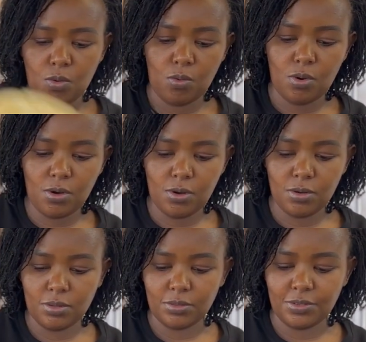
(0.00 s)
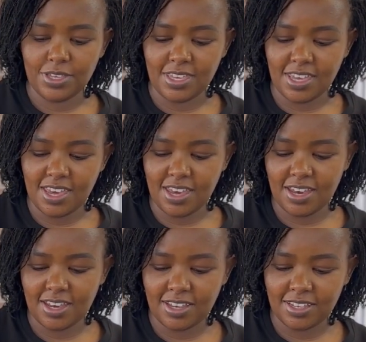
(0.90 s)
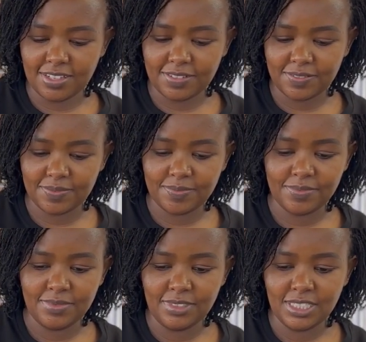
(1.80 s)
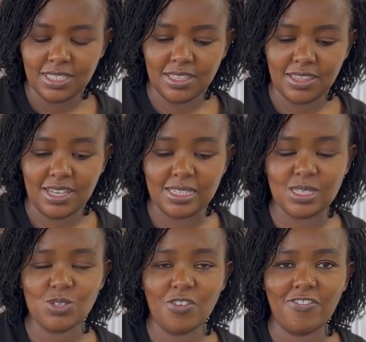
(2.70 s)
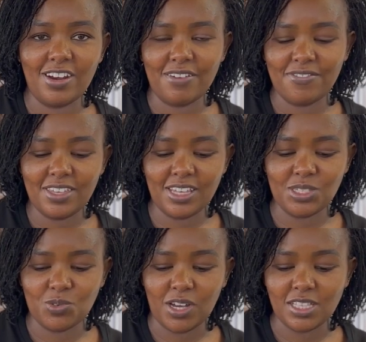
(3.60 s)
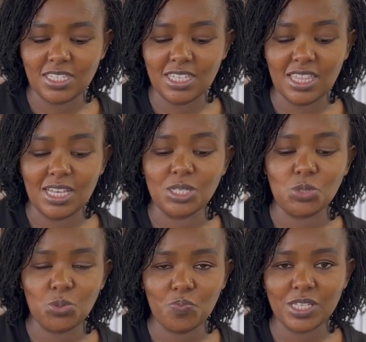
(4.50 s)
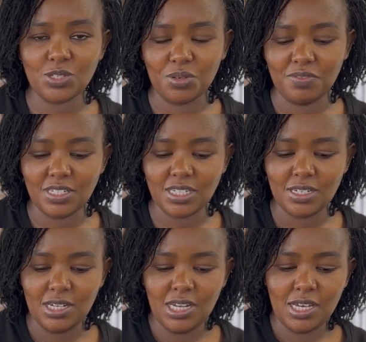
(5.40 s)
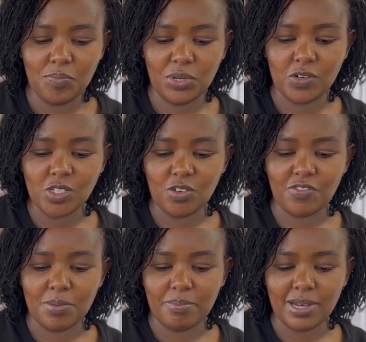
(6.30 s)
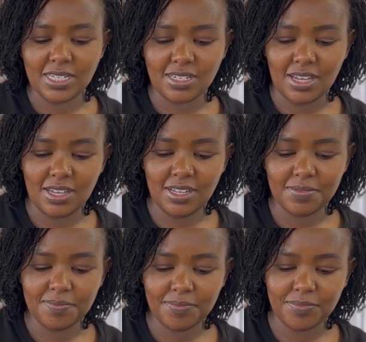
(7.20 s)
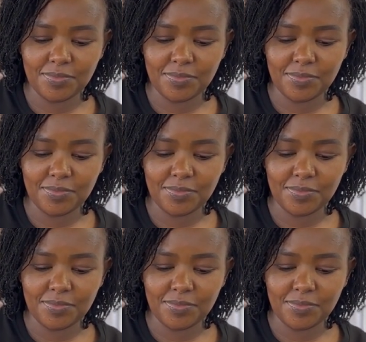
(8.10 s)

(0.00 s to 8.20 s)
Oh yeah, they are so fluffy. As you can see, they are super soft because of the butter.